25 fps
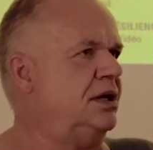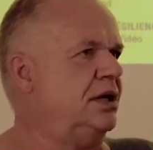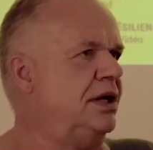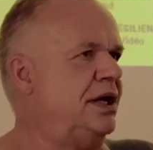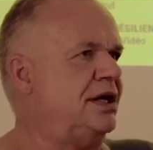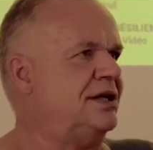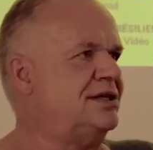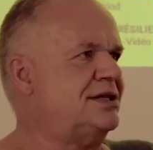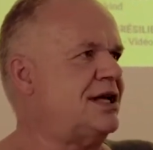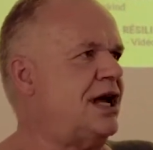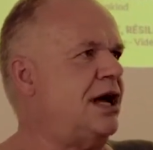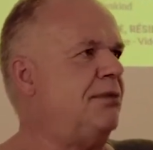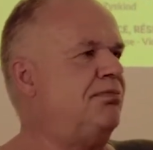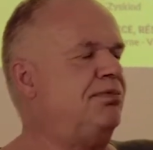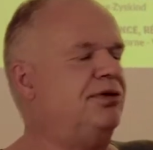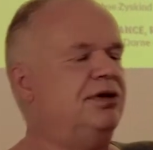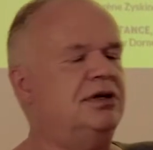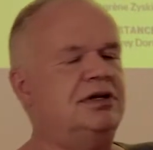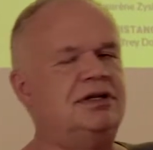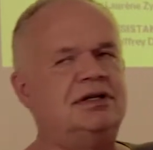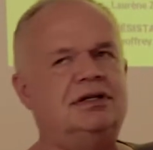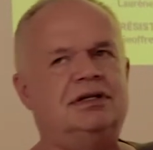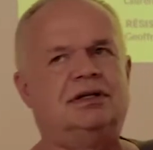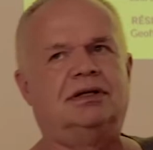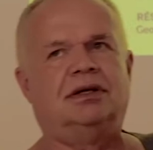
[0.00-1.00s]

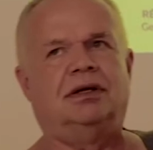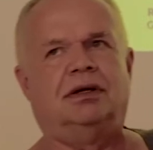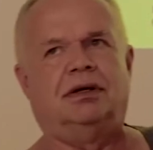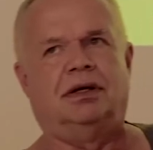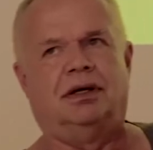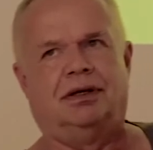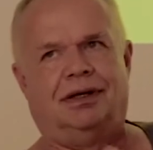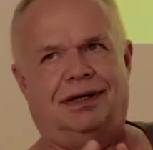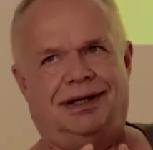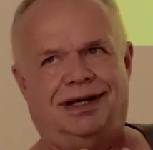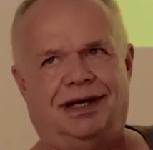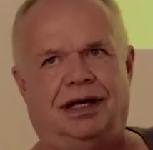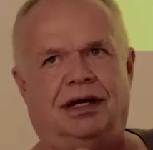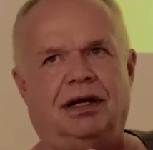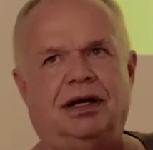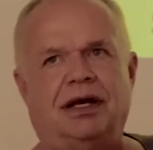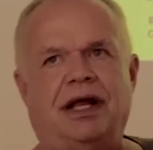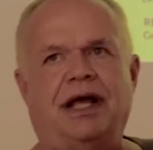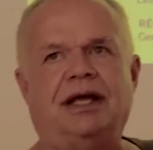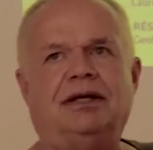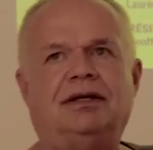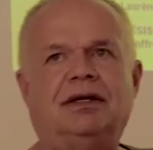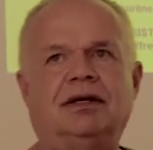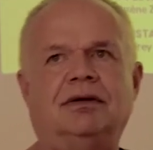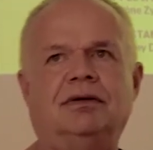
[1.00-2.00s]
examples a little
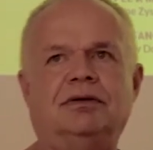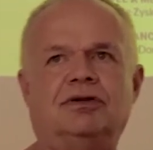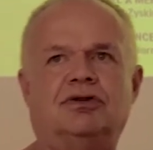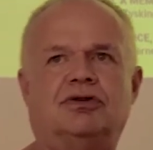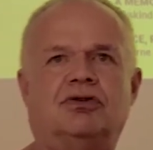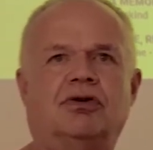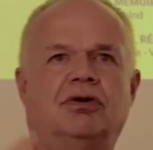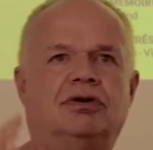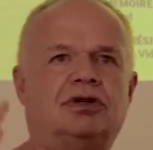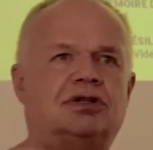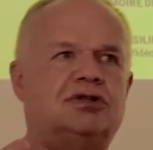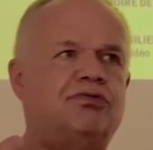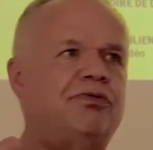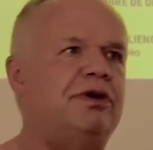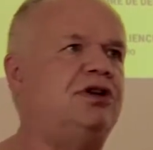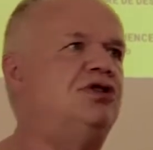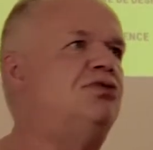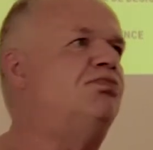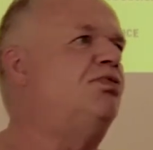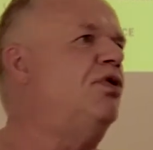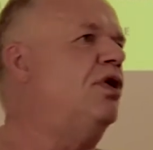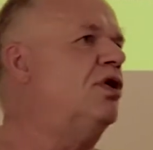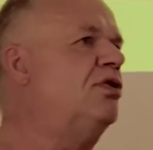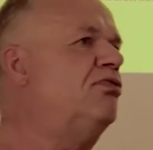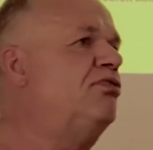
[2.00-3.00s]
later. So a
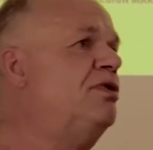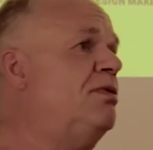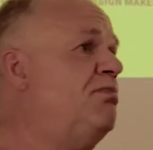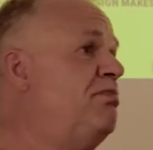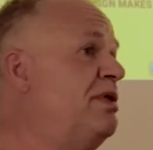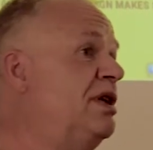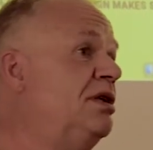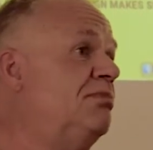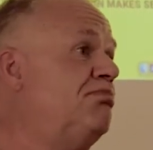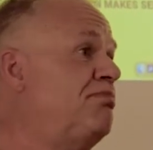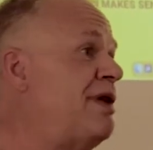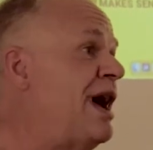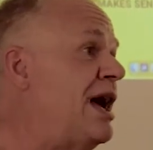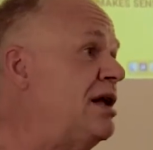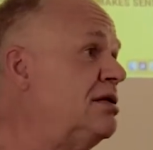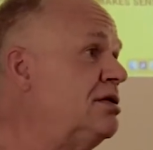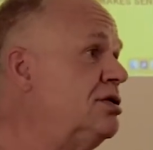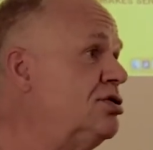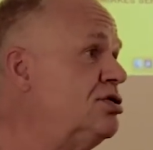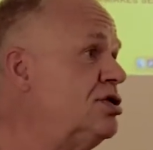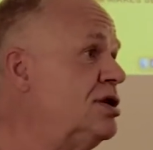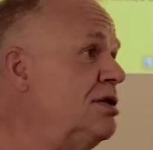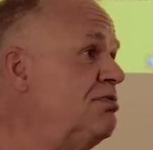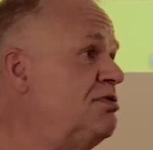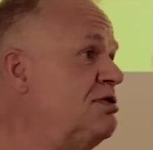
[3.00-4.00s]
switchboard, we build
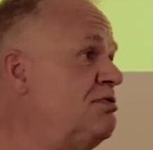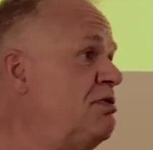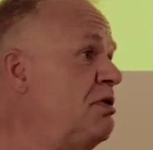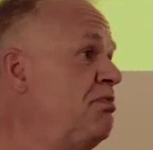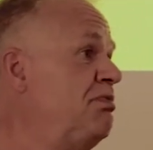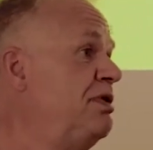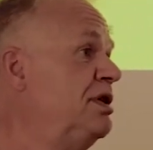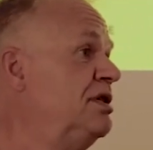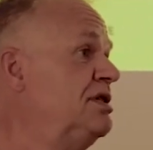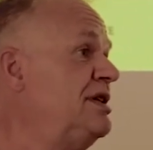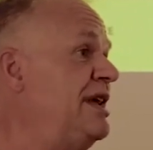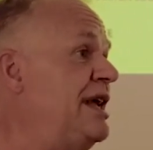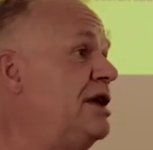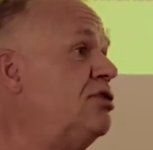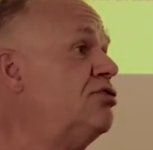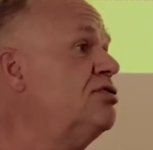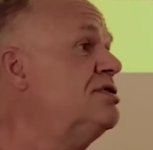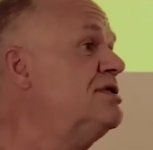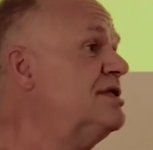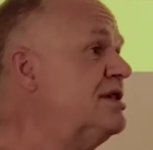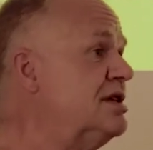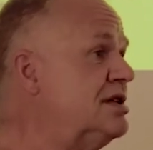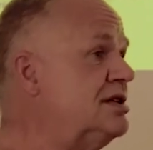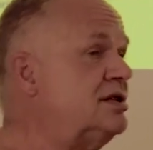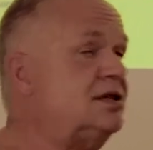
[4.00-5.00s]
partnerships, we build
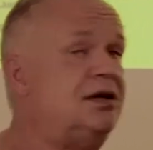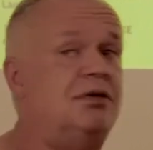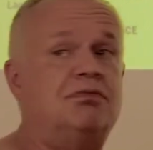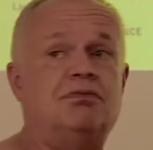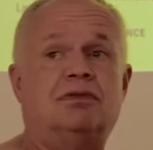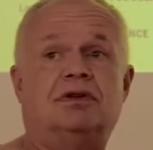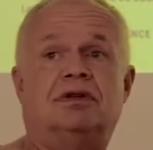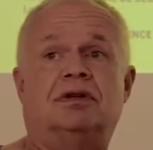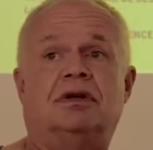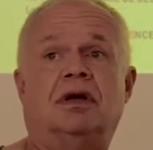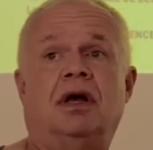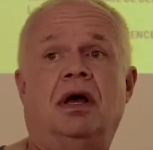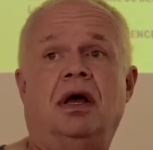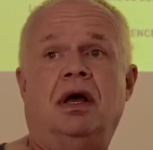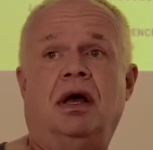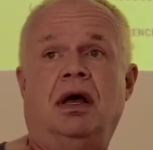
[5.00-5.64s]
ecosystems.